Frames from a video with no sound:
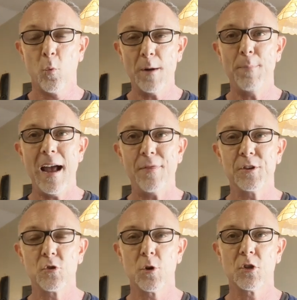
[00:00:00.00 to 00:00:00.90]
one path
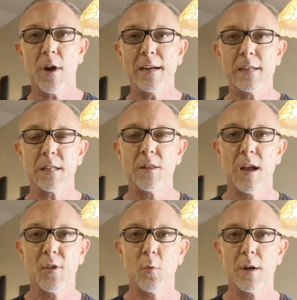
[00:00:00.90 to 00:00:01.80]
is towards greatness and the
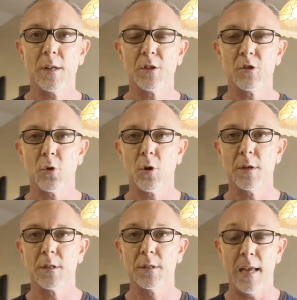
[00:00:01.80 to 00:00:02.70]
other one is
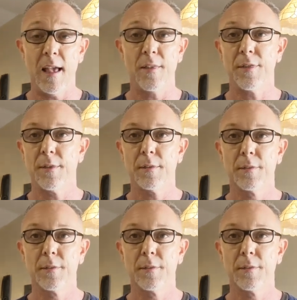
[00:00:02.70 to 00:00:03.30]
towards death.